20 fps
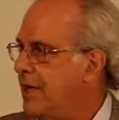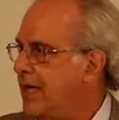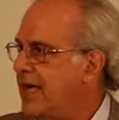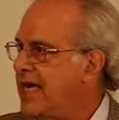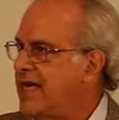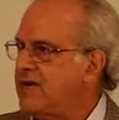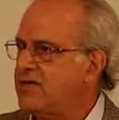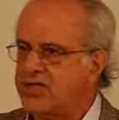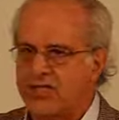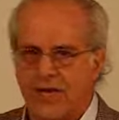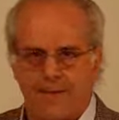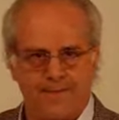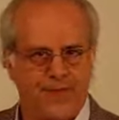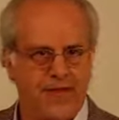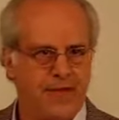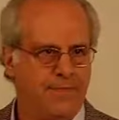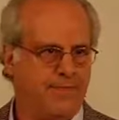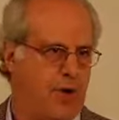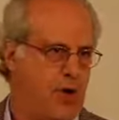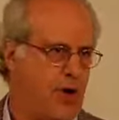Here's
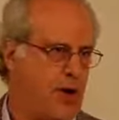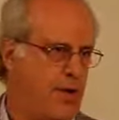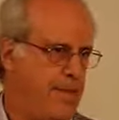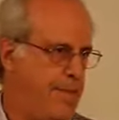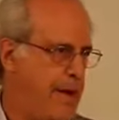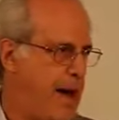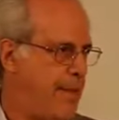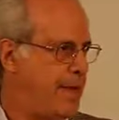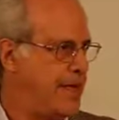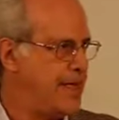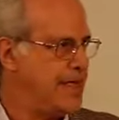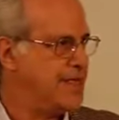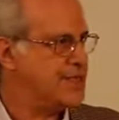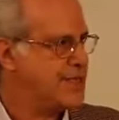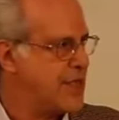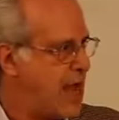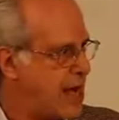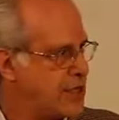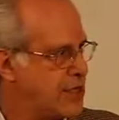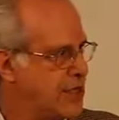something Mama is
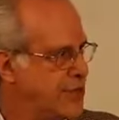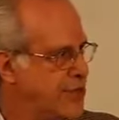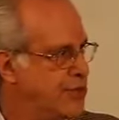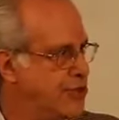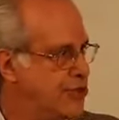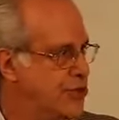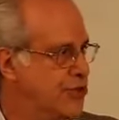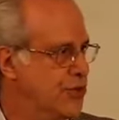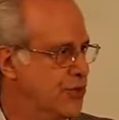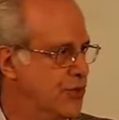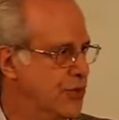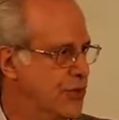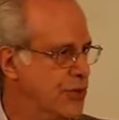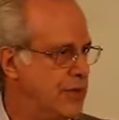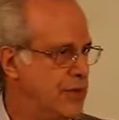not going to do.